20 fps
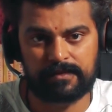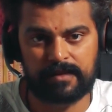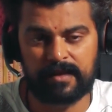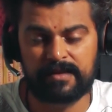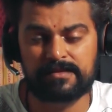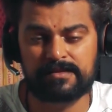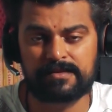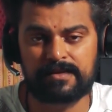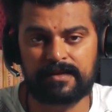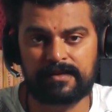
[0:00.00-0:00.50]

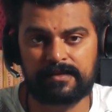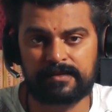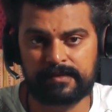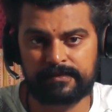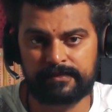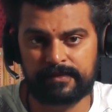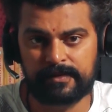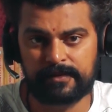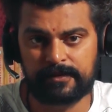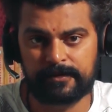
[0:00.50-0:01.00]

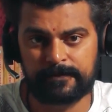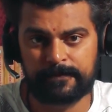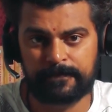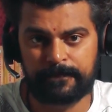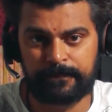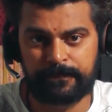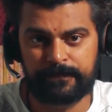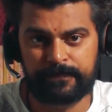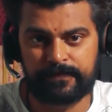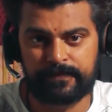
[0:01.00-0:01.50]
Instinctively.
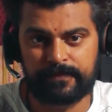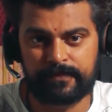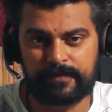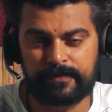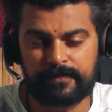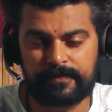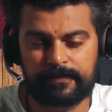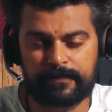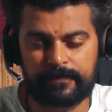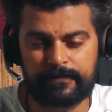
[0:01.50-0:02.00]

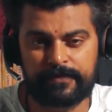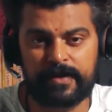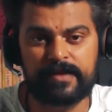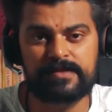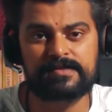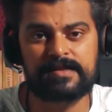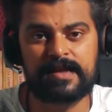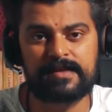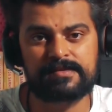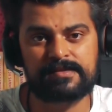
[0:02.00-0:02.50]

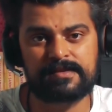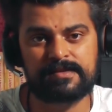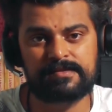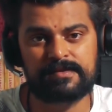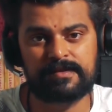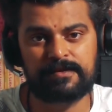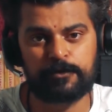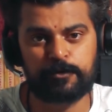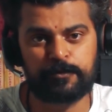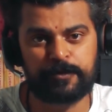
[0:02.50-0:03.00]
Where's that
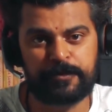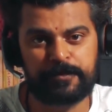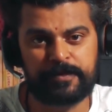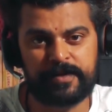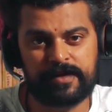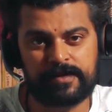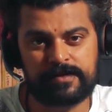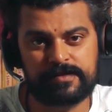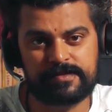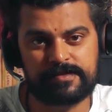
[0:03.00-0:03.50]
sense in human
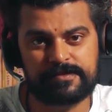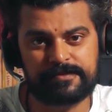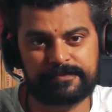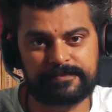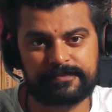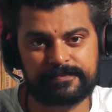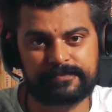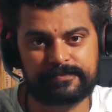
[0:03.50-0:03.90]
beings?